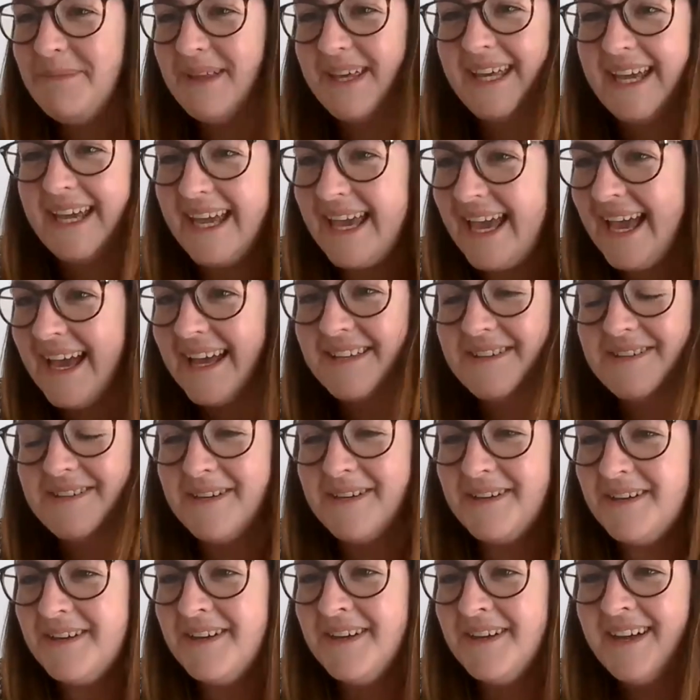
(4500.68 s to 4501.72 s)
that you get
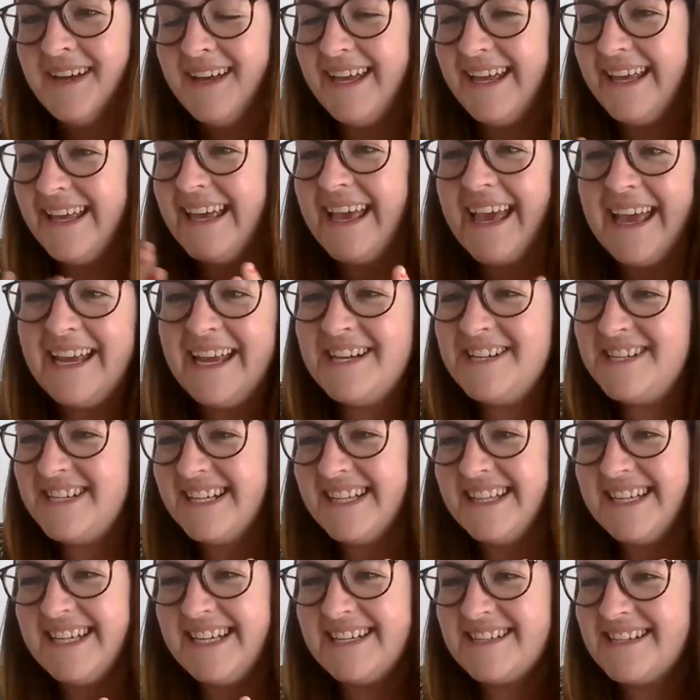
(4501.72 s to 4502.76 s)
to engage
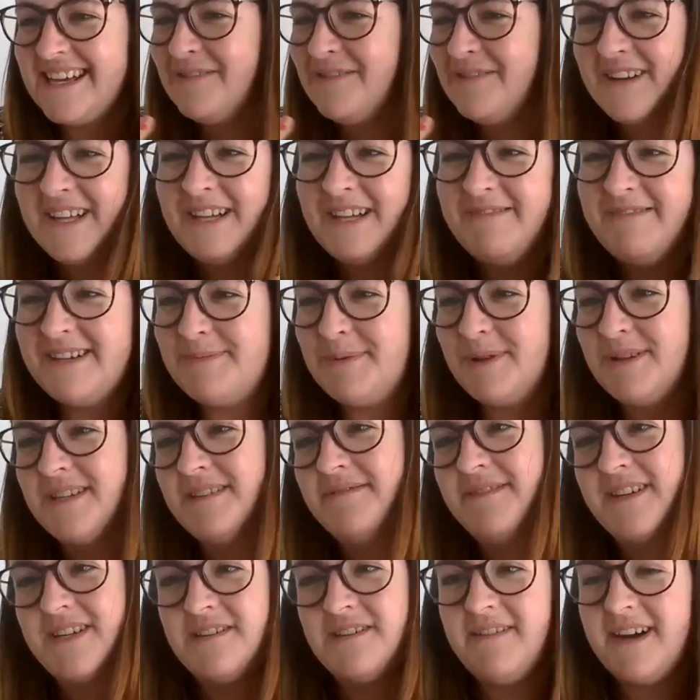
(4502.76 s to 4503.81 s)
in these kind of really
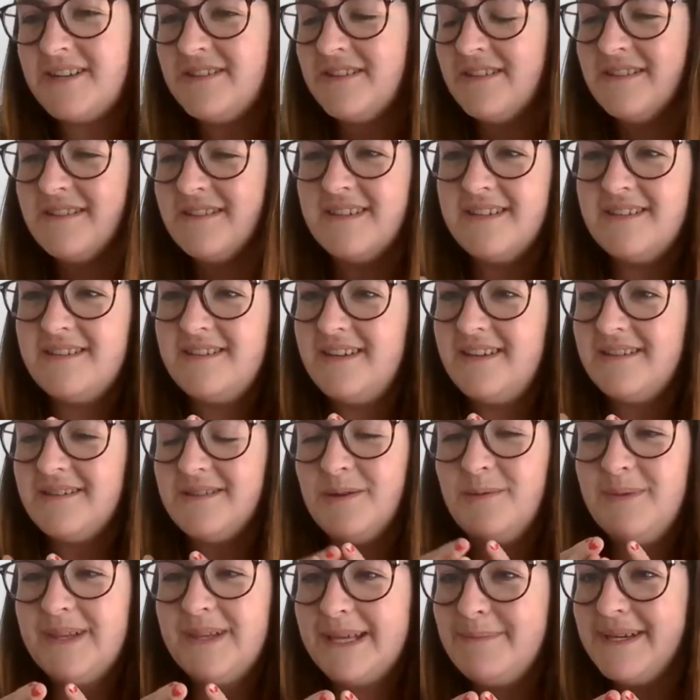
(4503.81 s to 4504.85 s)
responsive interactions it's, it's
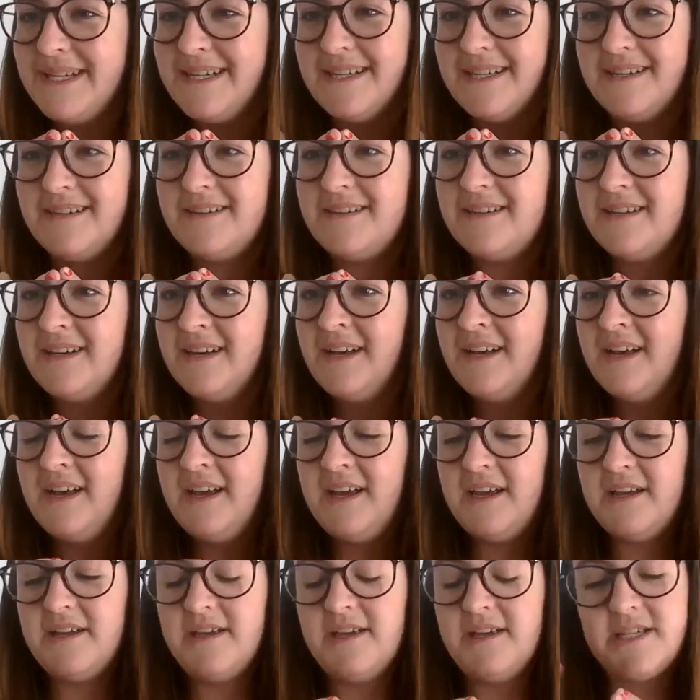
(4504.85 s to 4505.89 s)
so limited
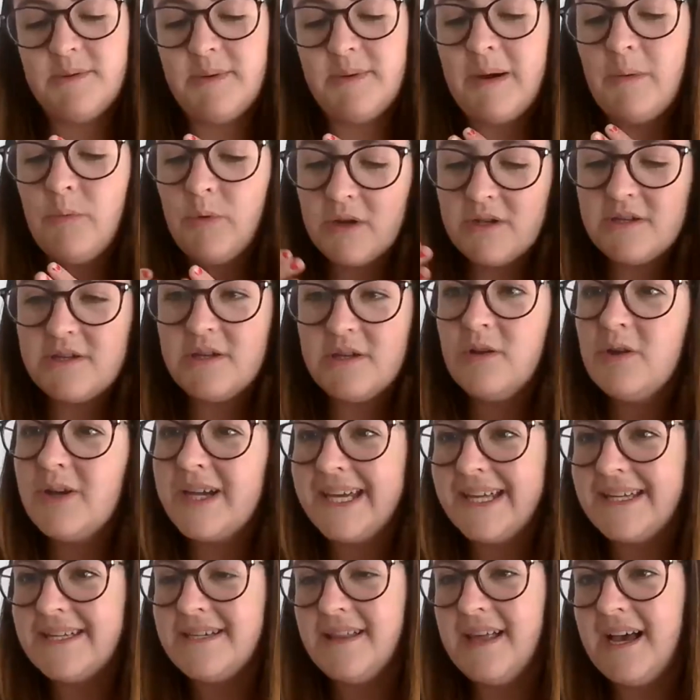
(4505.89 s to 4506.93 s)
uh, so I want to
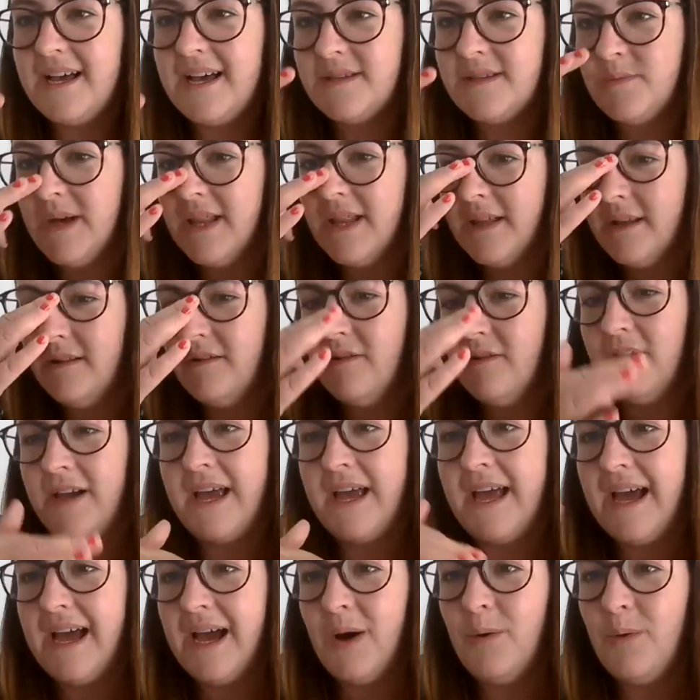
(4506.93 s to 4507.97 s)
look into that as well and look
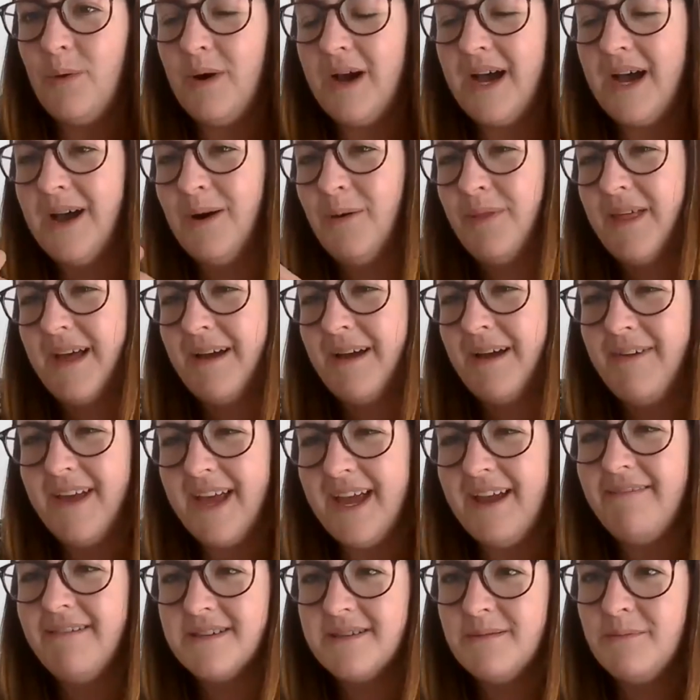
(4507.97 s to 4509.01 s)
at how how that
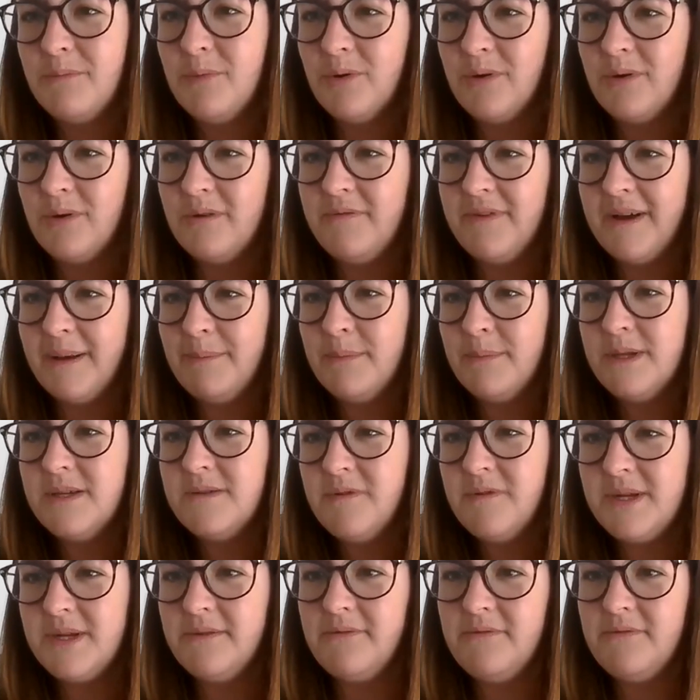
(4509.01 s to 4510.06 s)
varies among families
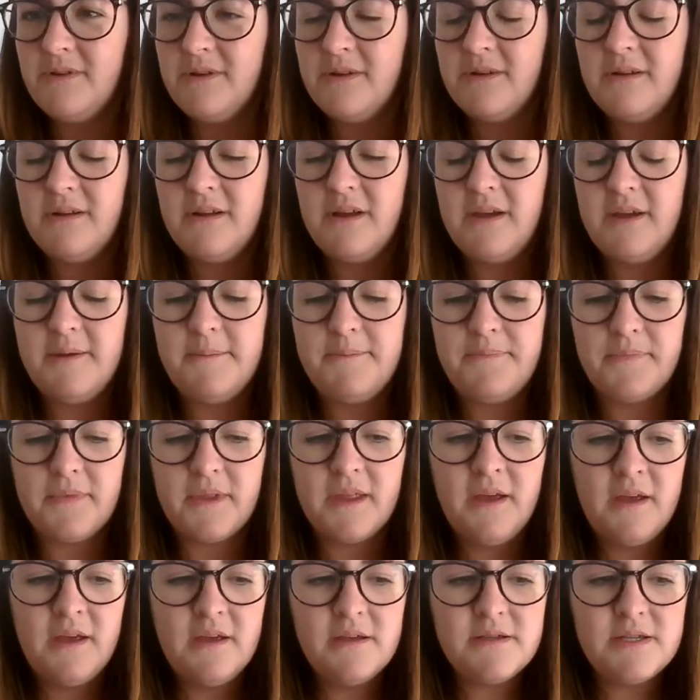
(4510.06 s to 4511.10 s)
from different um,
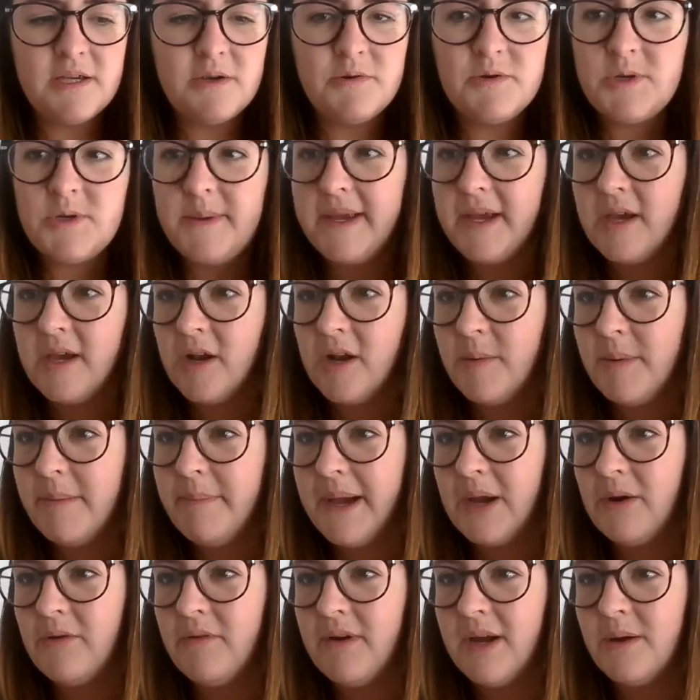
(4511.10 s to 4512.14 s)
socioeconomic
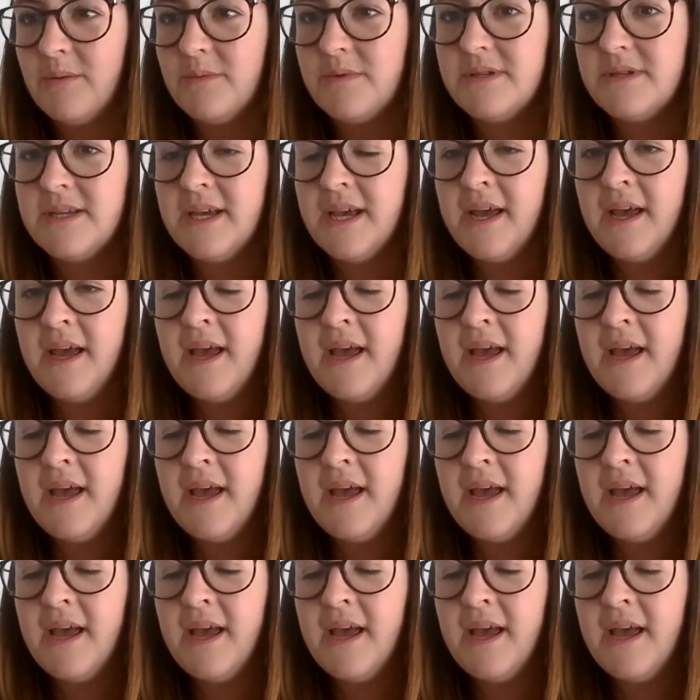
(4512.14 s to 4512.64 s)
backgrounds